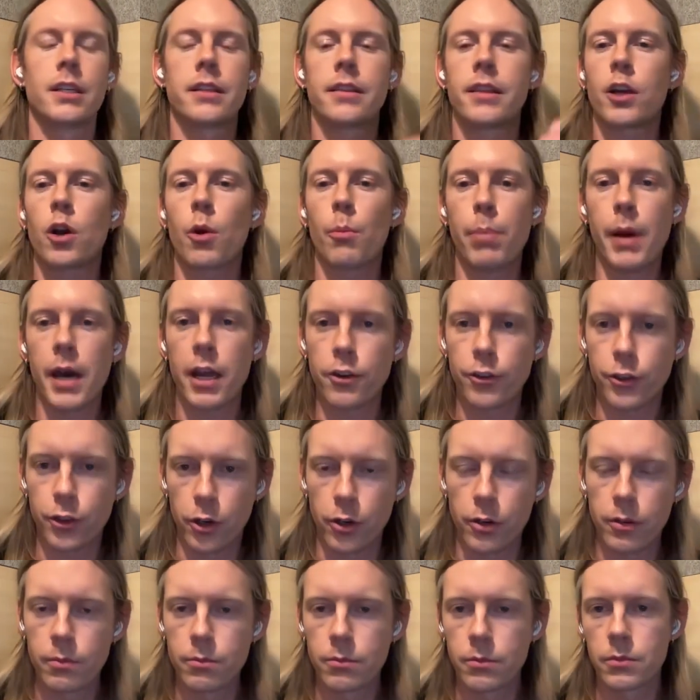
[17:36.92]
the
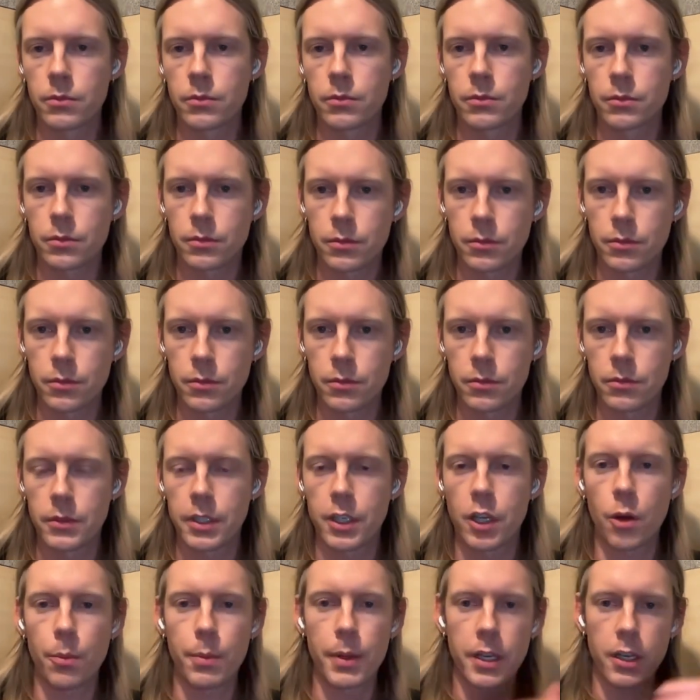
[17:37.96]
competitor.
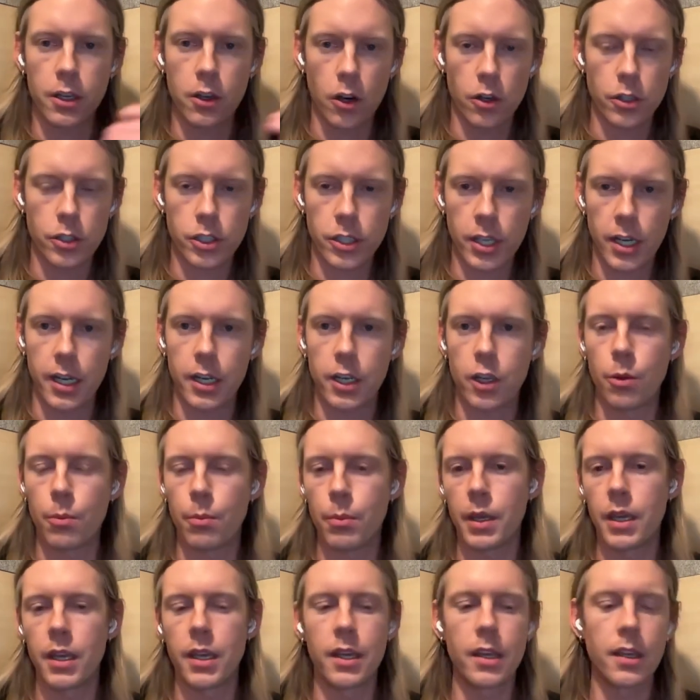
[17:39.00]
It could be Costa. It could
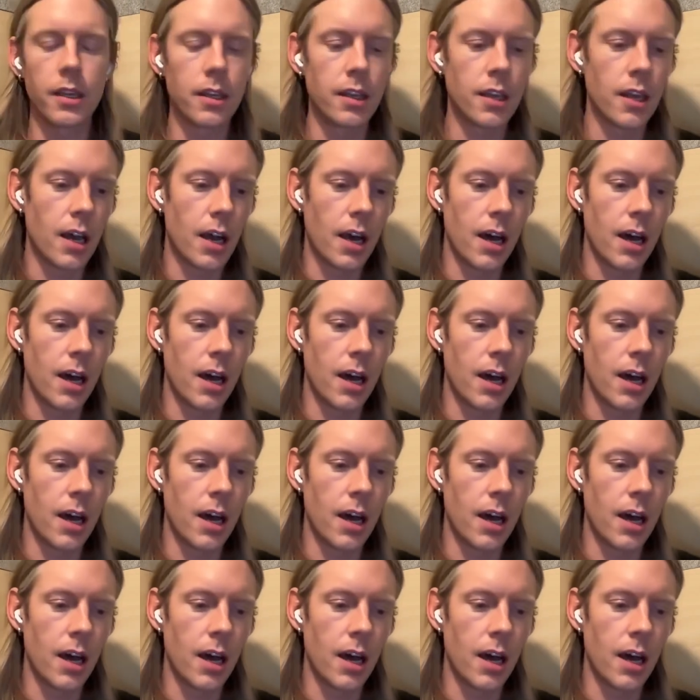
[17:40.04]
be, I